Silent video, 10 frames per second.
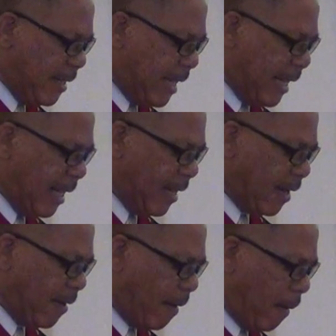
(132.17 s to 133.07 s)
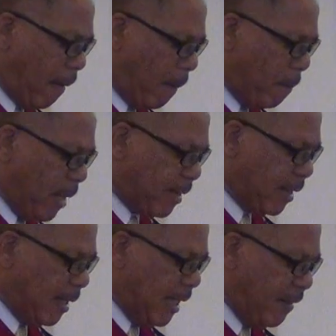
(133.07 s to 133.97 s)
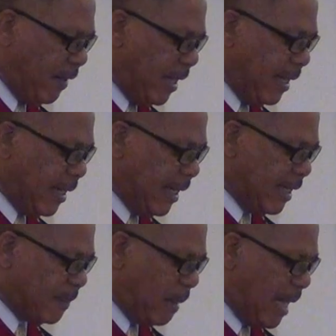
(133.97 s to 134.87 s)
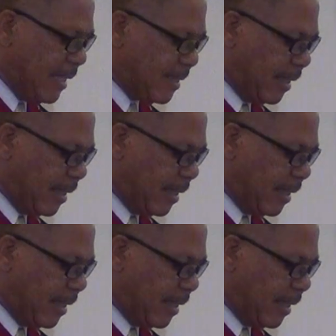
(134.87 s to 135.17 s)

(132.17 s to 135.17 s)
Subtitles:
Nay, but the living is my